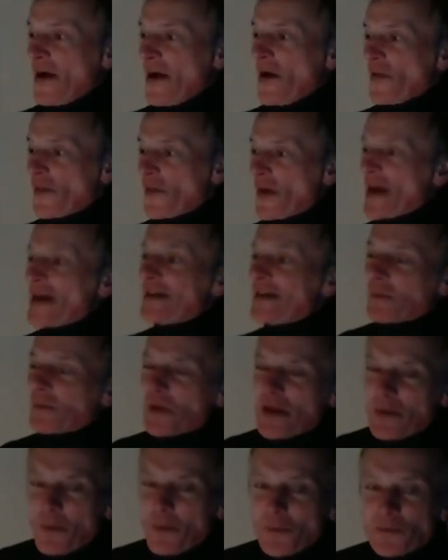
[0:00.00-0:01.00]
then
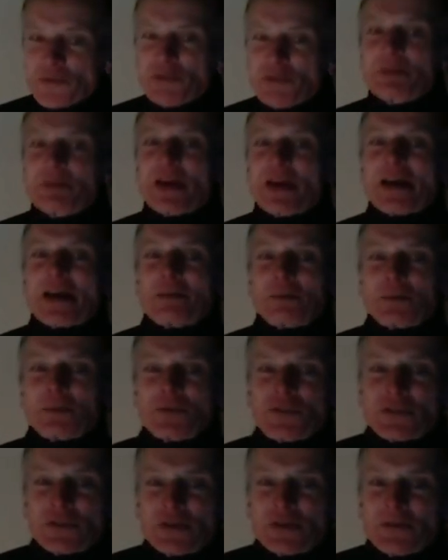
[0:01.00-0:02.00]
we ought to be able
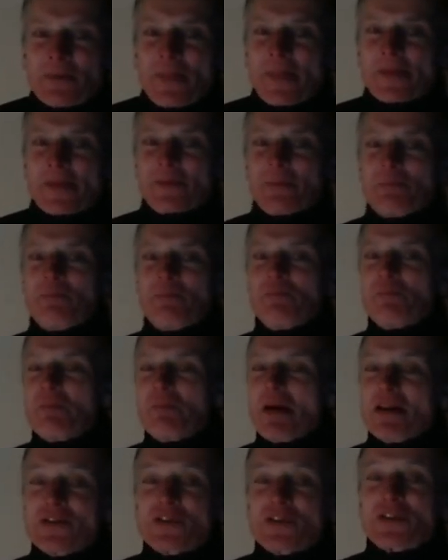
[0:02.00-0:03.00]
to
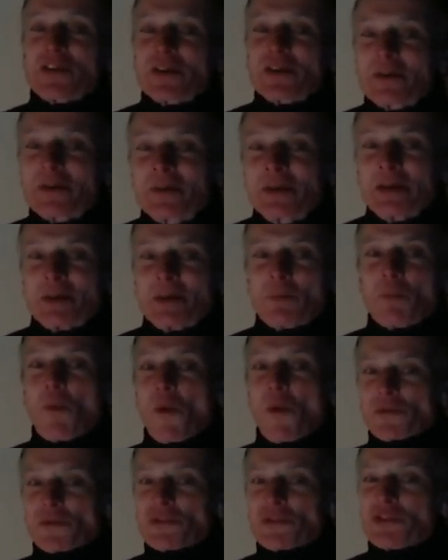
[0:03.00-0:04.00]
measure
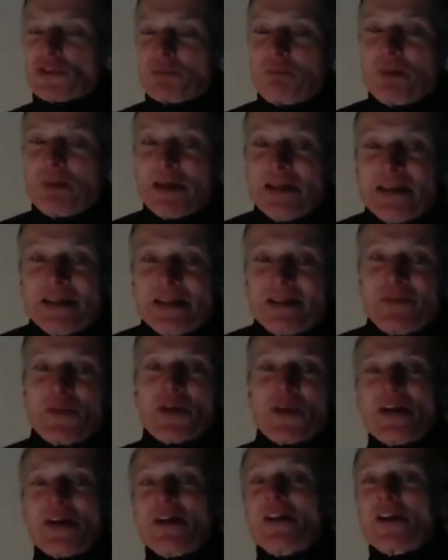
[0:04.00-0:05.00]
what speed
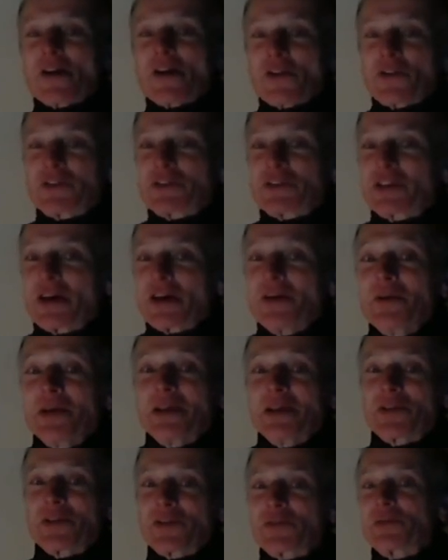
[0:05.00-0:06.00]
the Earth's
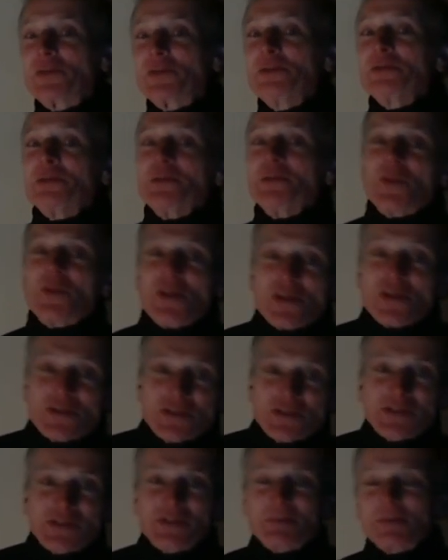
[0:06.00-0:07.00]
going through
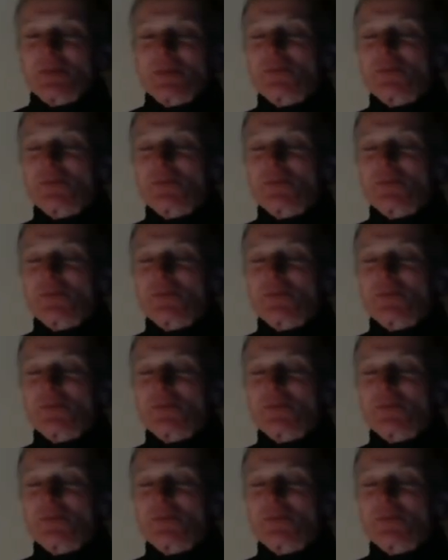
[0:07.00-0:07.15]
this